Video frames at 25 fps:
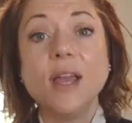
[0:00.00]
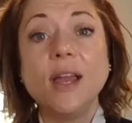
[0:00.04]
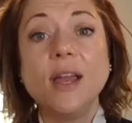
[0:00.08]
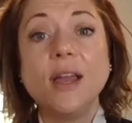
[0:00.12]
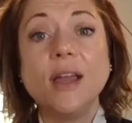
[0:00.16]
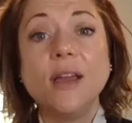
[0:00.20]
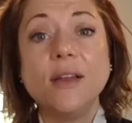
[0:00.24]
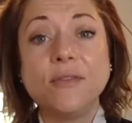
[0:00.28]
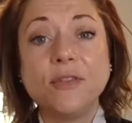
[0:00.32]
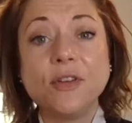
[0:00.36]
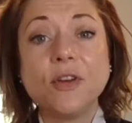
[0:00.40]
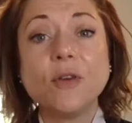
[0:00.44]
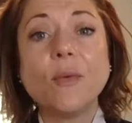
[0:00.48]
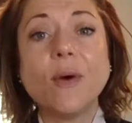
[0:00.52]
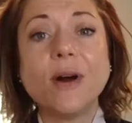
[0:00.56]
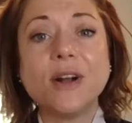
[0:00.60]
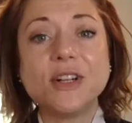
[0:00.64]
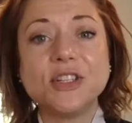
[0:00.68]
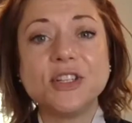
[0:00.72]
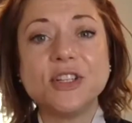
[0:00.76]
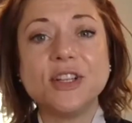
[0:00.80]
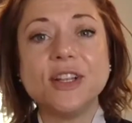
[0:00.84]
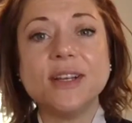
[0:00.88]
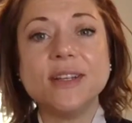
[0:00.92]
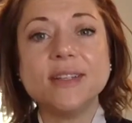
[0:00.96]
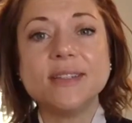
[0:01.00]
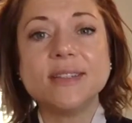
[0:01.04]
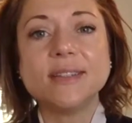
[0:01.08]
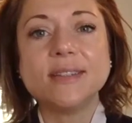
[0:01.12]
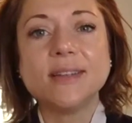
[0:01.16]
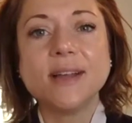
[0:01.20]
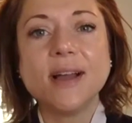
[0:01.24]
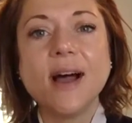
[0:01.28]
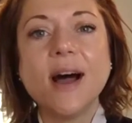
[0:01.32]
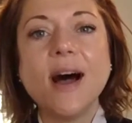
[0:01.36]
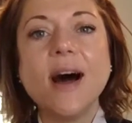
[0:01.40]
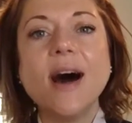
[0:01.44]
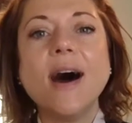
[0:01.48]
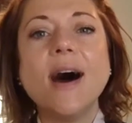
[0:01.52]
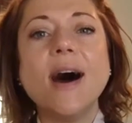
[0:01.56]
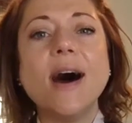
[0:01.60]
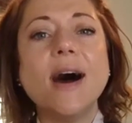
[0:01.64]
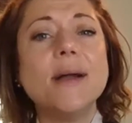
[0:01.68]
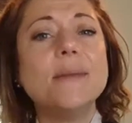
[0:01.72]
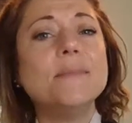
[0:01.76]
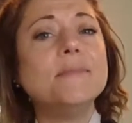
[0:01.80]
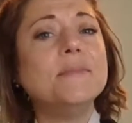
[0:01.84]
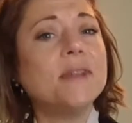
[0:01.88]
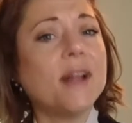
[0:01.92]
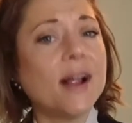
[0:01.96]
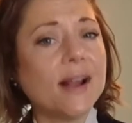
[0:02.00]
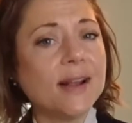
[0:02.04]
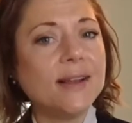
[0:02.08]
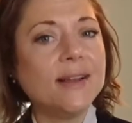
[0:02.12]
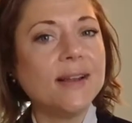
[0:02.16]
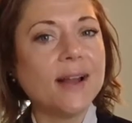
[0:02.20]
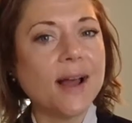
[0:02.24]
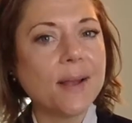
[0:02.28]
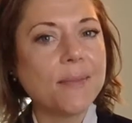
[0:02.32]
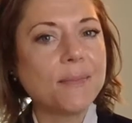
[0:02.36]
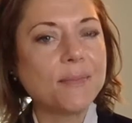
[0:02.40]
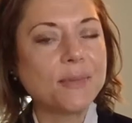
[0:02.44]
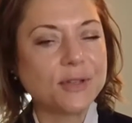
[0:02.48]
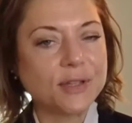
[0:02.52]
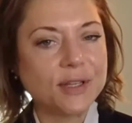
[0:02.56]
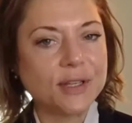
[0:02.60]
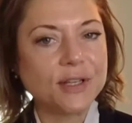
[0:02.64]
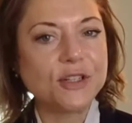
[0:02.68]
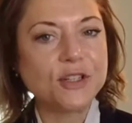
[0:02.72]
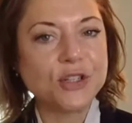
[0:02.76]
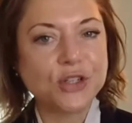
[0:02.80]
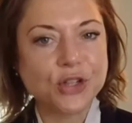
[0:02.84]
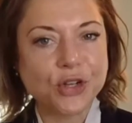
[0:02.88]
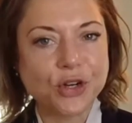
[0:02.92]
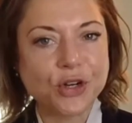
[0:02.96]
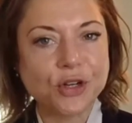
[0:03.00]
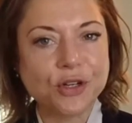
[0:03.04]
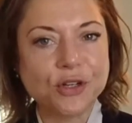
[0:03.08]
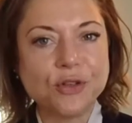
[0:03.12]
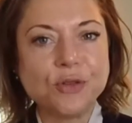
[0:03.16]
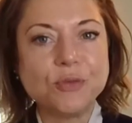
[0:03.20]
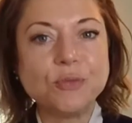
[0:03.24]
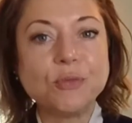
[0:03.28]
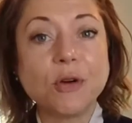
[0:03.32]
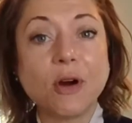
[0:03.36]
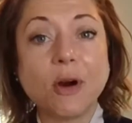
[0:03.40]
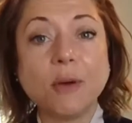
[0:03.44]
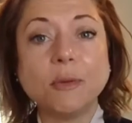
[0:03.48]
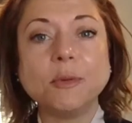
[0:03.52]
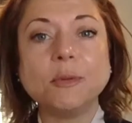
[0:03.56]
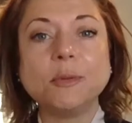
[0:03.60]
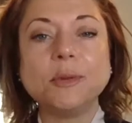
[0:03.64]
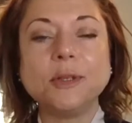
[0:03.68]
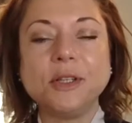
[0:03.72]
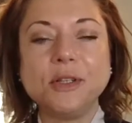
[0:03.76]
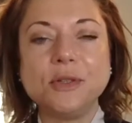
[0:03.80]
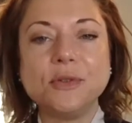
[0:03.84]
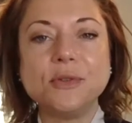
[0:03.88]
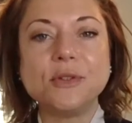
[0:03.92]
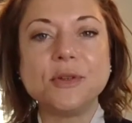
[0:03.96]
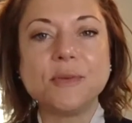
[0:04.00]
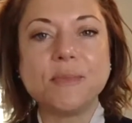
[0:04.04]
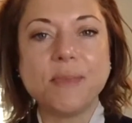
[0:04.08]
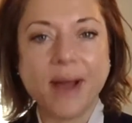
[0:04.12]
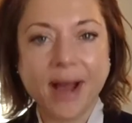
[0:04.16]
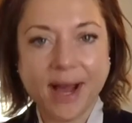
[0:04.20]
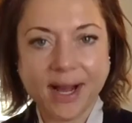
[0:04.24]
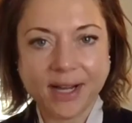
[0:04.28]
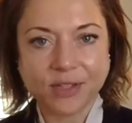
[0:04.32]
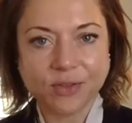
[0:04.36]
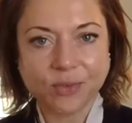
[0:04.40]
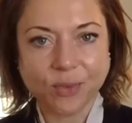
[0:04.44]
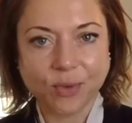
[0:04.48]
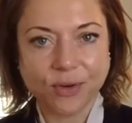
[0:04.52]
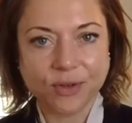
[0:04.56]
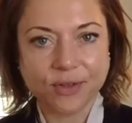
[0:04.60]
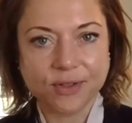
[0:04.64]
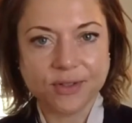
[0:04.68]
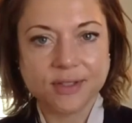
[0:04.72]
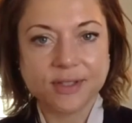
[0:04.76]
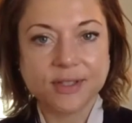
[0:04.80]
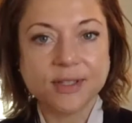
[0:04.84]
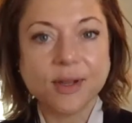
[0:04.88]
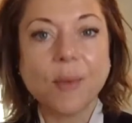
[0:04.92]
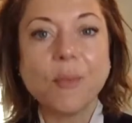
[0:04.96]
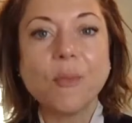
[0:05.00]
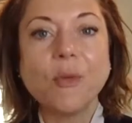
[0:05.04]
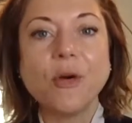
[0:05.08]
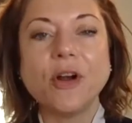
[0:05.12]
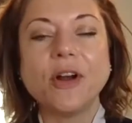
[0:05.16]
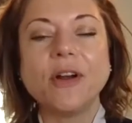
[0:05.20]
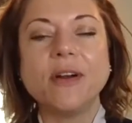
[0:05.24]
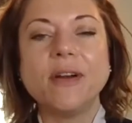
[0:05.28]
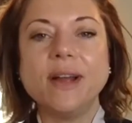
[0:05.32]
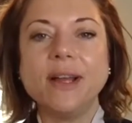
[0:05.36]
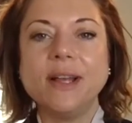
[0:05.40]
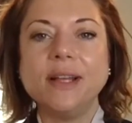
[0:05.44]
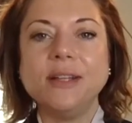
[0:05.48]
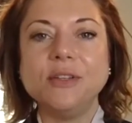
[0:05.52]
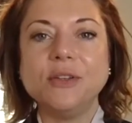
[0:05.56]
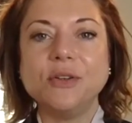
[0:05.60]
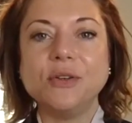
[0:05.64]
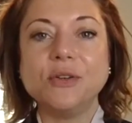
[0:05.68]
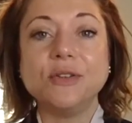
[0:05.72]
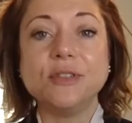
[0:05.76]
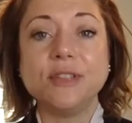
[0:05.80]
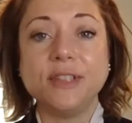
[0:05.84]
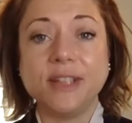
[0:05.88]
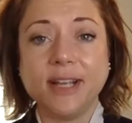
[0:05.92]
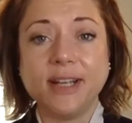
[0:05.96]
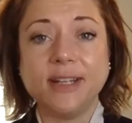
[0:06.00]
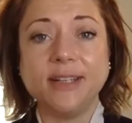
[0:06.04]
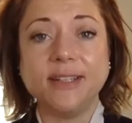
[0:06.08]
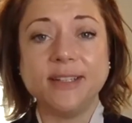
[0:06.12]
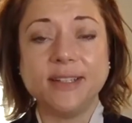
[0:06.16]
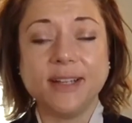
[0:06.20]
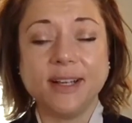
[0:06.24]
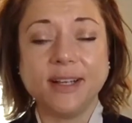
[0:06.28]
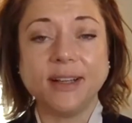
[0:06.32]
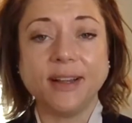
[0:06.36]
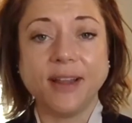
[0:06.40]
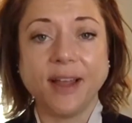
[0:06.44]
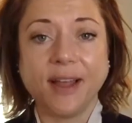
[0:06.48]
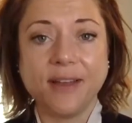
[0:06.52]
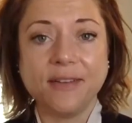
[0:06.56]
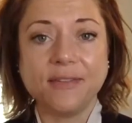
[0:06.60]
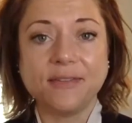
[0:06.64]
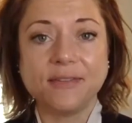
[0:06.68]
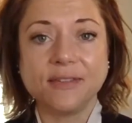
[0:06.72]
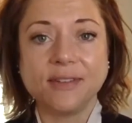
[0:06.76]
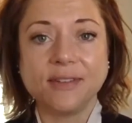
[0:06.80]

If you're watching this, I'm 99% sure you probably use a password somewhere in your day-to-day life.